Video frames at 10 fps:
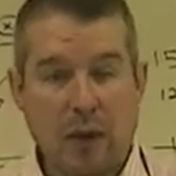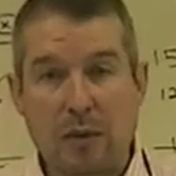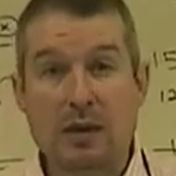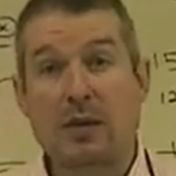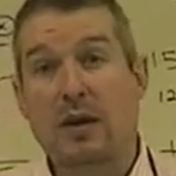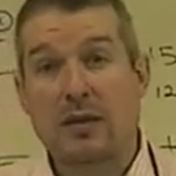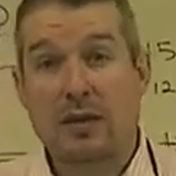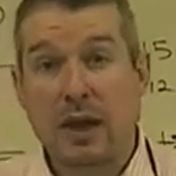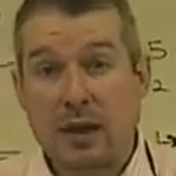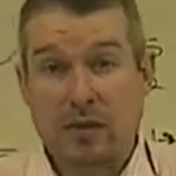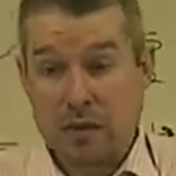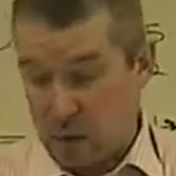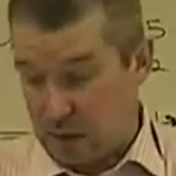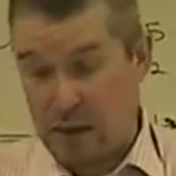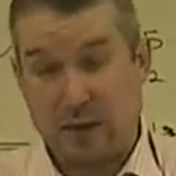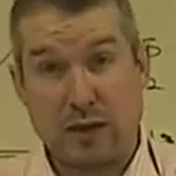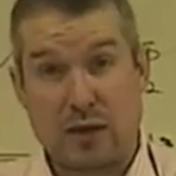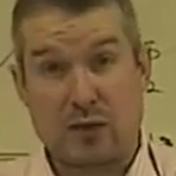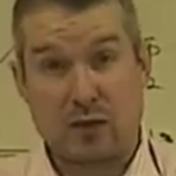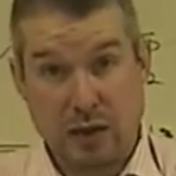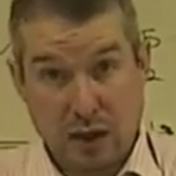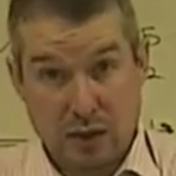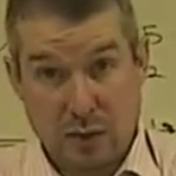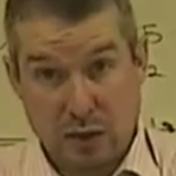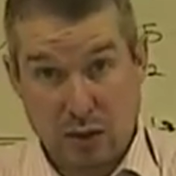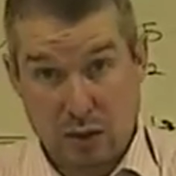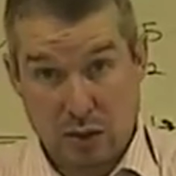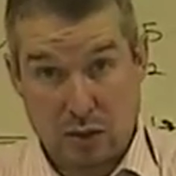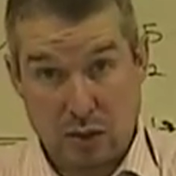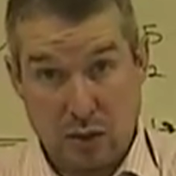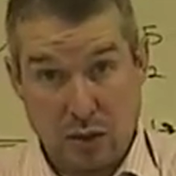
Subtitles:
families in the country would suffer as a result because